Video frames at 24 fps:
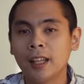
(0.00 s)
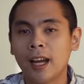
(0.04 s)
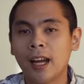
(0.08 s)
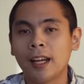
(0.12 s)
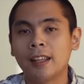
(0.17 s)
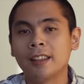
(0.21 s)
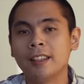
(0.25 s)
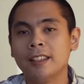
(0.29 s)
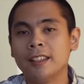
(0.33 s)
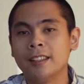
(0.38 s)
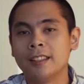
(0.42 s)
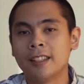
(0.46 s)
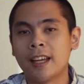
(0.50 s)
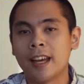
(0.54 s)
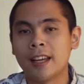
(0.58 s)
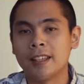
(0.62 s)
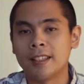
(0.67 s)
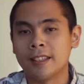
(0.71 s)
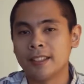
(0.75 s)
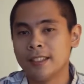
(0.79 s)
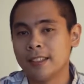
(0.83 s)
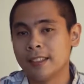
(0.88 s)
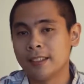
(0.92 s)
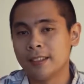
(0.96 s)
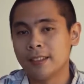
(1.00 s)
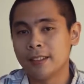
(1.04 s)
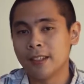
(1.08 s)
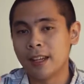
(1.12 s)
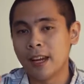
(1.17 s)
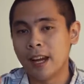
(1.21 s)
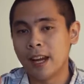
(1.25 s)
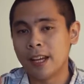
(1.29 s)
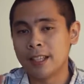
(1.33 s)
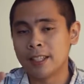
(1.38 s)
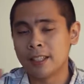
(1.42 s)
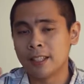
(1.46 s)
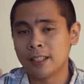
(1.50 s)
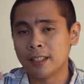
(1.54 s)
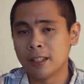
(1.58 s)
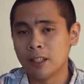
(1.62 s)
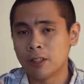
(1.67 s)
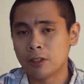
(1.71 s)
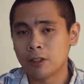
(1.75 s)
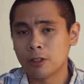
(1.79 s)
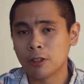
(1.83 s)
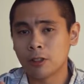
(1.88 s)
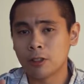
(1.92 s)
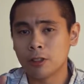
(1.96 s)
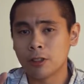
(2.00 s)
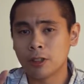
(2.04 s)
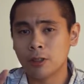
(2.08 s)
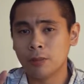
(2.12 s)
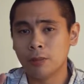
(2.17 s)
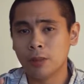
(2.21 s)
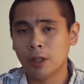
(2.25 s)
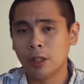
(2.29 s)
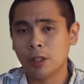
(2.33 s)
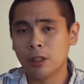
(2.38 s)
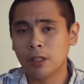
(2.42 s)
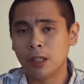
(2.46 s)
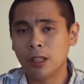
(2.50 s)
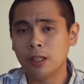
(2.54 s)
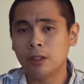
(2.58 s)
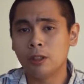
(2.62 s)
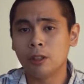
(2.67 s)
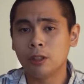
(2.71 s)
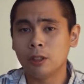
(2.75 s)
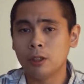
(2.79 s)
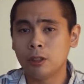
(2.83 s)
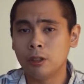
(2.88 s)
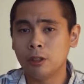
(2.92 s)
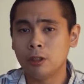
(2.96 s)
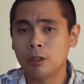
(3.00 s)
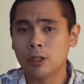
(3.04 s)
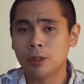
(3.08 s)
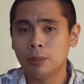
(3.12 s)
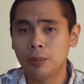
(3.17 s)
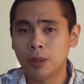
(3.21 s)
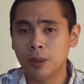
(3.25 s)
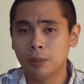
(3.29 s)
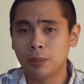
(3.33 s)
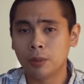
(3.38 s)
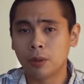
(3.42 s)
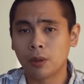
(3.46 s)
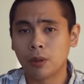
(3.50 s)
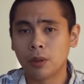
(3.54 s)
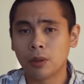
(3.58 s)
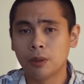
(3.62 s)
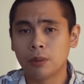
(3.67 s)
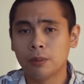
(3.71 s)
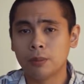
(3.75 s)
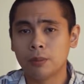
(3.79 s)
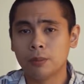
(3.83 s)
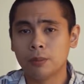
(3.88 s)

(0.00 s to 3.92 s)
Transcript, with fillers: like this as it adds additional stability to the USB port.